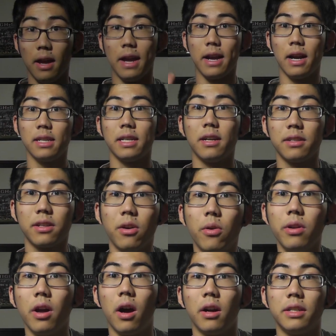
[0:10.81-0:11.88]
Hey guys, how's it
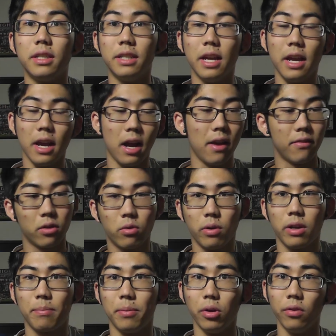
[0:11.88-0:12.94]
going? Today I have a
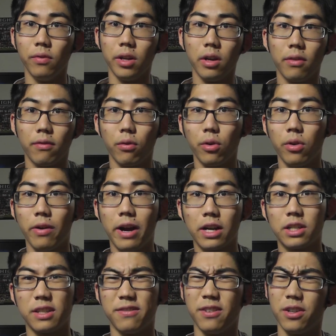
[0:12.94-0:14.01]
quick build video for you. I
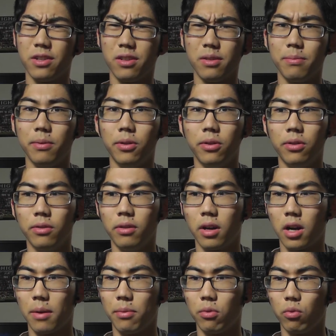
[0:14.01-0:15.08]
actually finished this build a
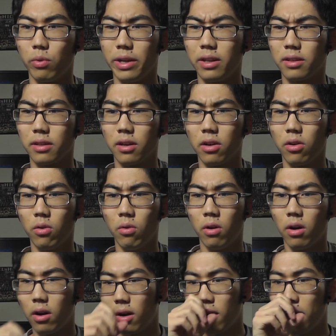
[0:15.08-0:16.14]
couple weeks ago,
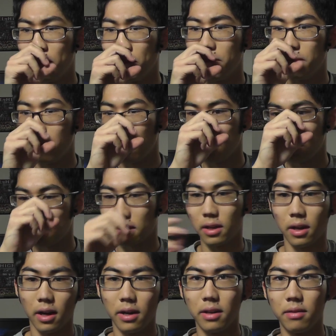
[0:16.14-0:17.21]
but
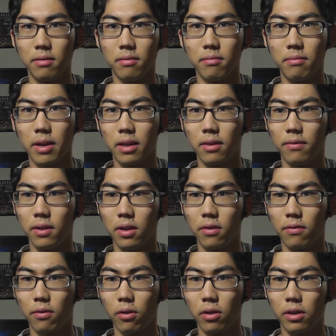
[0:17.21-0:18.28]
I didn't make the video
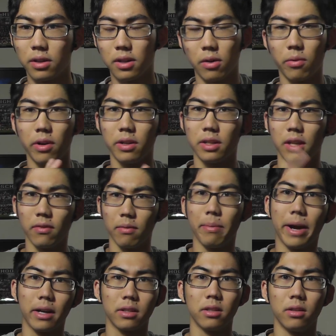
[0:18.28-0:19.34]
for it because I wanted to give it
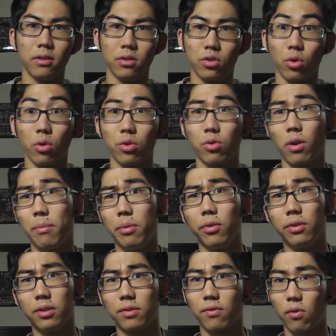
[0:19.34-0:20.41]
back to George, who I
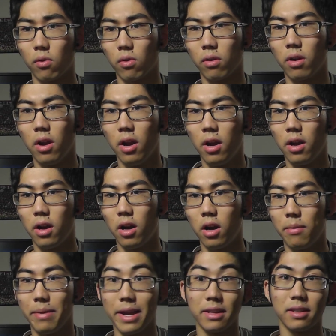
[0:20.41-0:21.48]
built this for
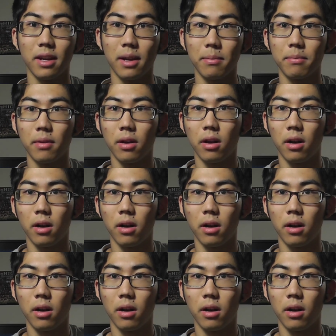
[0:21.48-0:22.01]
ASAP,